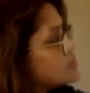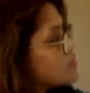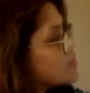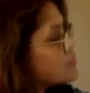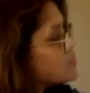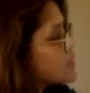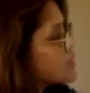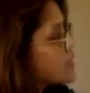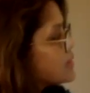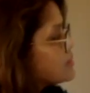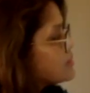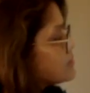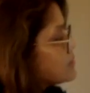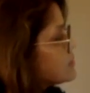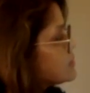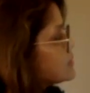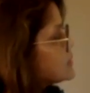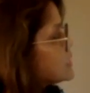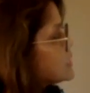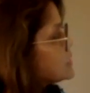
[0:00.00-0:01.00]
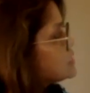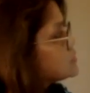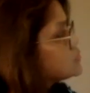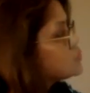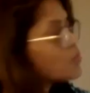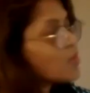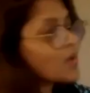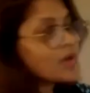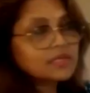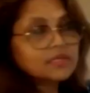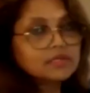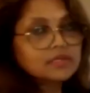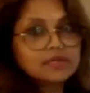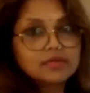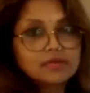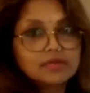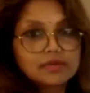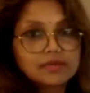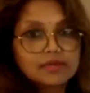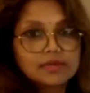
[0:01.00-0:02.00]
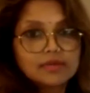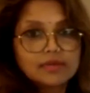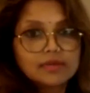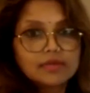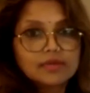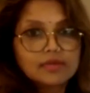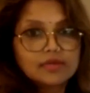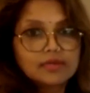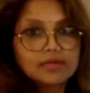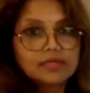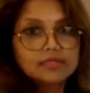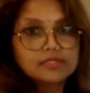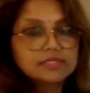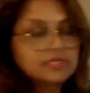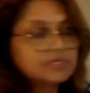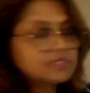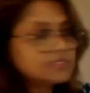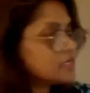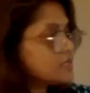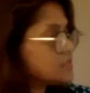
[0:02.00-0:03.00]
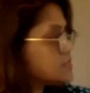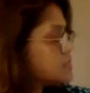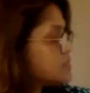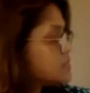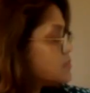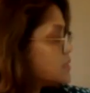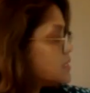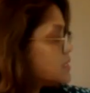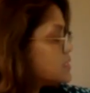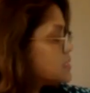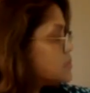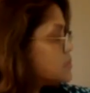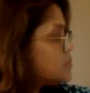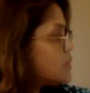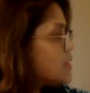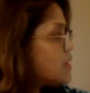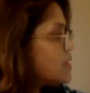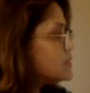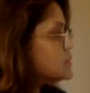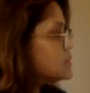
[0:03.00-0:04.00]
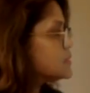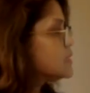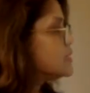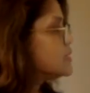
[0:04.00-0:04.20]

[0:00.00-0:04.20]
of that. That is what it symbolizes.